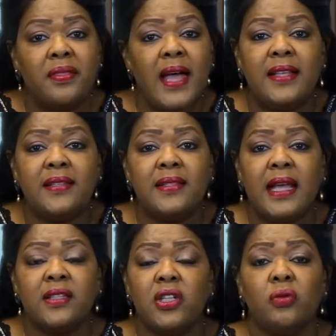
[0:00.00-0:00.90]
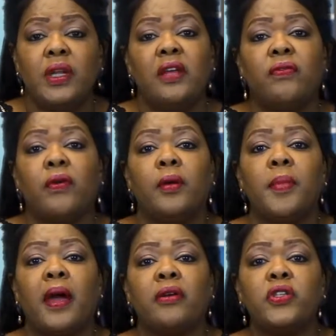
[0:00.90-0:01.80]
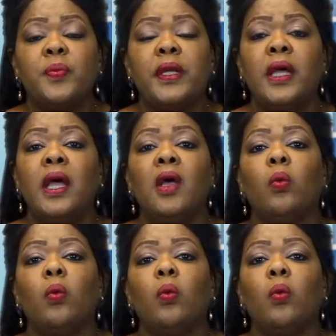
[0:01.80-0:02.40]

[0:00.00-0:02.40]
but that's no need for embarrassment.